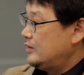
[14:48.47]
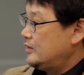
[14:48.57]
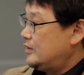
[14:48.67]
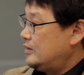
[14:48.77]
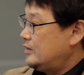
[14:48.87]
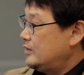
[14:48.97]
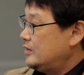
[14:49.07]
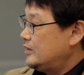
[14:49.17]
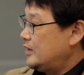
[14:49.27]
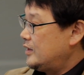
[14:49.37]

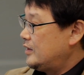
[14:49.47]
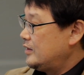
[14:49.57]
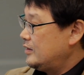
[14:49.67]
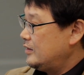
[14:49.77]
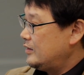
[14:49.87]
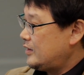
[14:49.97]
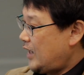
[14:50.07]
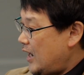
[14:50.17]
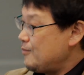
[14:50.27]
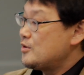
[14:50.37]
the
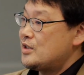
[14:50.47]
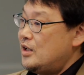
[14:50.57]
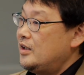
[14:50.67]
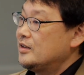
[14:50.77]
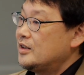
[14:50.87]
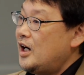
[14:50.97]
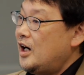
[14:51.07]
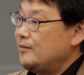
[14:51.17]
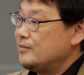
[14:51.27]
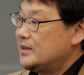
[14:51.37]
time zone
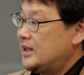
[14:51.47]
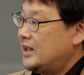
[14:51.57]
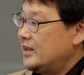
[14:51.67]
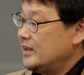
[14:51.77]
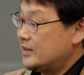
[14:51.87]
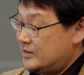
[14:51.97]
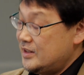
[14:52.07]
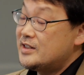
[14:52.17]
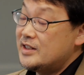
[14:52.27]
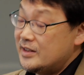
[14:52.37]
of the
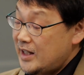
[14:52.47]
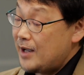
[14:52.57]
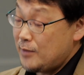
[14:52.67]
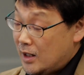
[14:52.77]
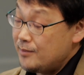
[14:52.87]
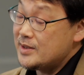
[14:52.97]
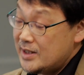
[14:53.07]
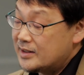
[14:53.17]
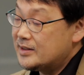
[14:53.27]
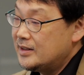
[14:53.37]
existing time
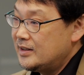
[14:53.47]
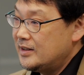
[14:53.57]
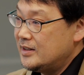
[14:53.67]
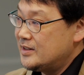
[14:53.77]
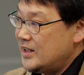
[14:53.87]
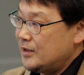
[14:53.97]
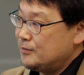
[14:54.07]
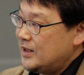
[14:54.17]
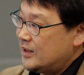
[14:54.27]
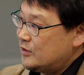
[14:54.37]
object instead
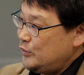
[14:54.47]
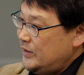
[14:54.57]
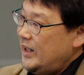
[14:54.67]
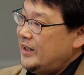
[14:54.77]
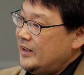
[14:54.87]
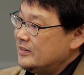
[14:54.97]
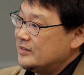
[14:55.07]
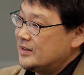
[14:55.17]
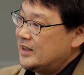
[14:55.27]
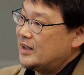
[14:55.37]
of
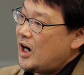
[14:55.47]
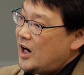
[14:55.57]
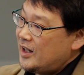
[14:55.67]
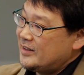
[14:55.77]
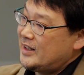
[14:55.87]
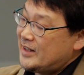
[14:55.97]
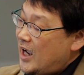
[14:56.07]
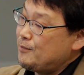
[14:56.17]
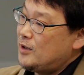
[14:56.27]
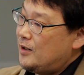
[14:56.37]
creating the the
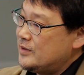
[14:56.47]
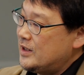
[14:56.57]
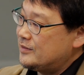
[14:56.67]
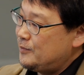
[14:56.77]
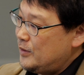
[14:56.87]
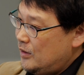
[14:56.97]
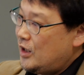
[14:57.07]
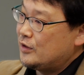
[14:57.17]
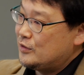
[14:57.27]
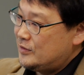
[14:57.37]
time object
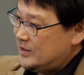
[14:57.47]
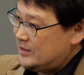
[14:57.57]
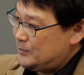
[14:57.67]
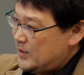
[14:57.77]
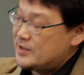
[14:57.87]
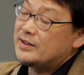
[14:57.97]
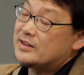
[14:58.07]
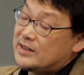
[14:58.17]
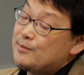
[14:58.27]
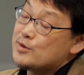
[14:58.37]
belongs to a
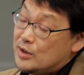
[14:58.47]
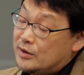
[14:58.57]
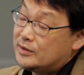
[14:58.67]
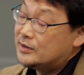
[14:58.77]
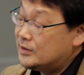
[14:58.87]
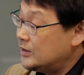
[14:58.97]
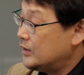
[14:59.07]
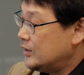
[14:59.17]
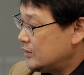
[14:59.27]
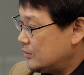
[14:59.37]
specific time zone.
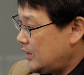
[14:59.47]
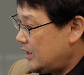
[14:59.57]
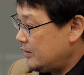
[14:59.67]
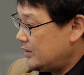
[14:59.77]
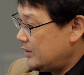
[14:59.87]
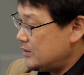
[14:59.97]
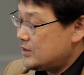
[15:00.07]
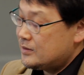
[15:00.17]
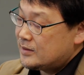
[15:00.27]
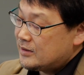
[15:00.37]
So that
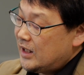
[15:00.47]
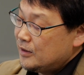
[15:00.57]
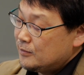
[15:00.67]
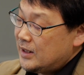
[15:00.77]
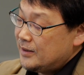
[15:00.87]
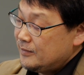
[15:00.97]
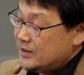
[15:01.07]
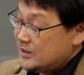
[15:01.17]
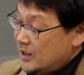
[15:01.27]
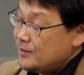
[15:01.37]
was kind of my
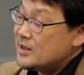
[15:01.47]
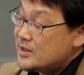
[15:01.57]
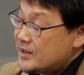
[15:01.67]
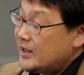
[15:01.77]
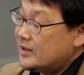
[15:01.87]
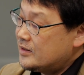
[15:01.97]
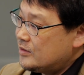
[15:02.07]
design mistake.